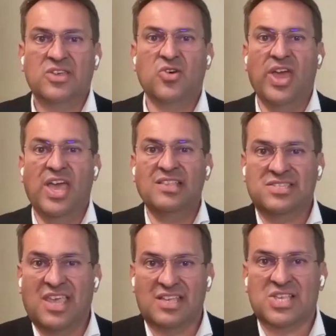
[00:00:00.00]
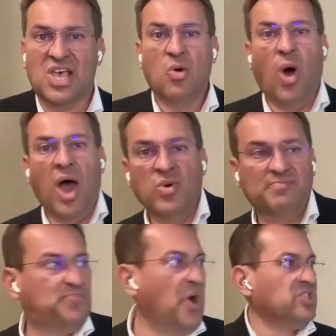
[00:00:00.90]
Your instincts. Why
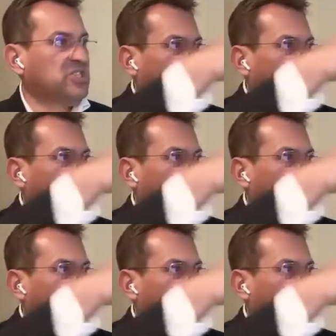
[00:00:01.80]
would birds